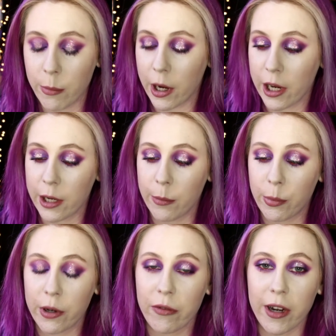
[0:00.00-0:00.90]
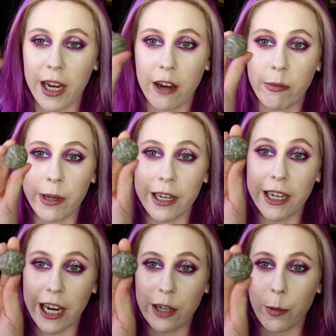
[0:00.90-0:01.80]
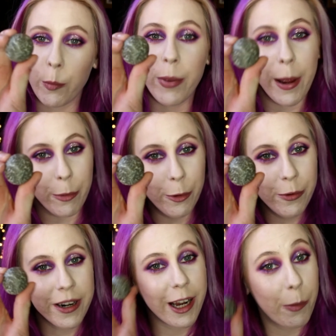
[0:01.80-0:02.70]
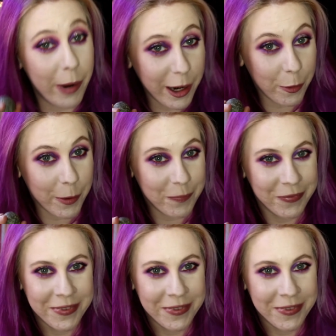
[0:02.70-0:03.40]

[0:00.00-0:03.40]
my boyfriend gave me an engagement pebble, like a penguin.